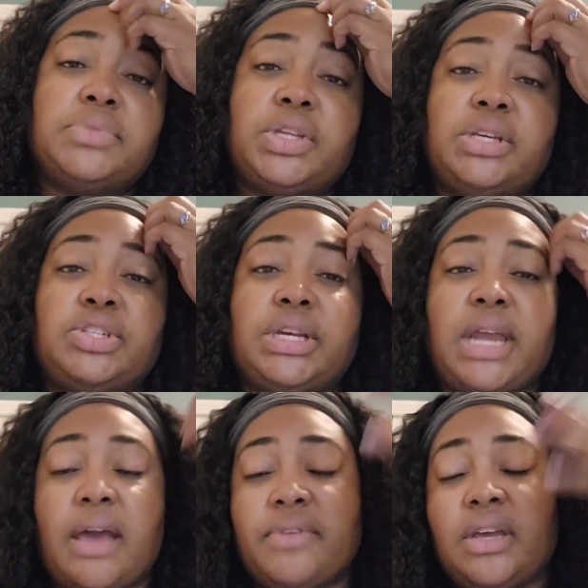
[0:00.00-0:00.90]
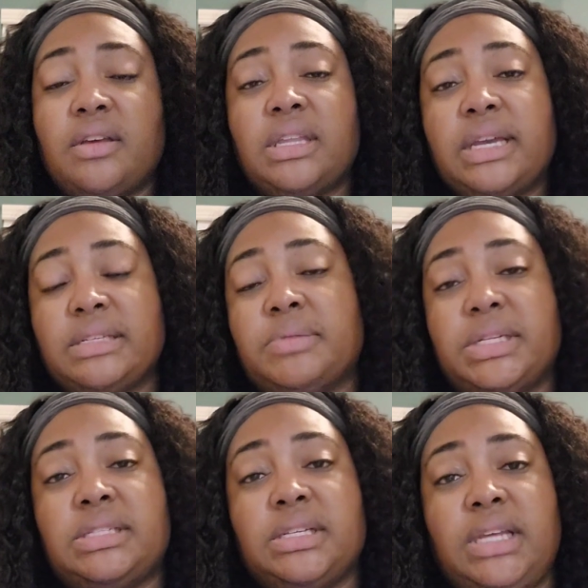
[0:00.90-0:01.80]
so that she could have a, a nice
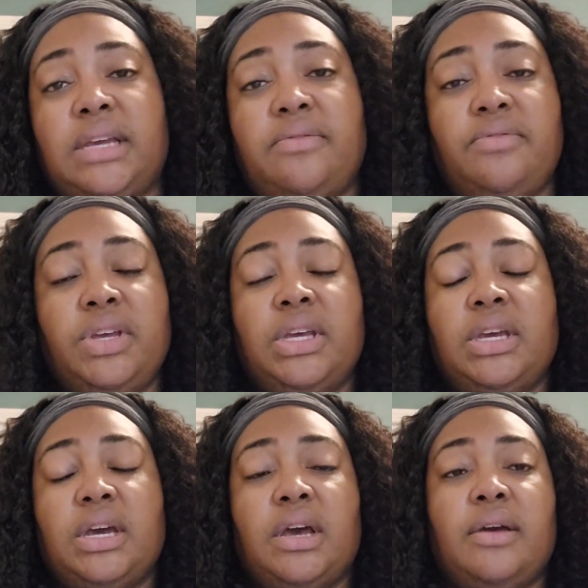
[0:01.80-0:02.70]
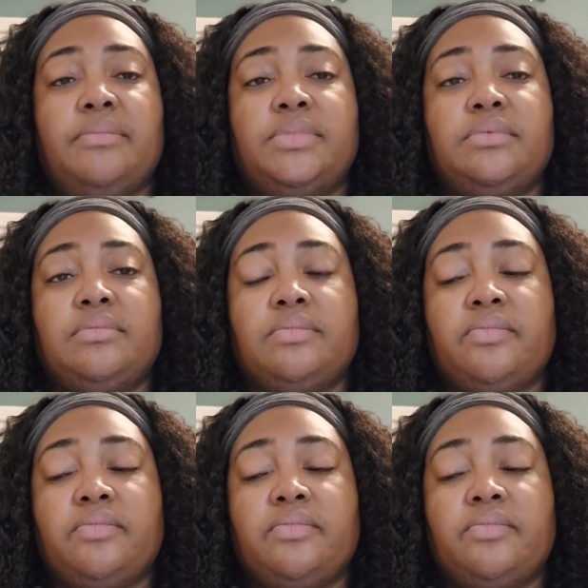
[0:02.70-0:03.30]
place to live. Um,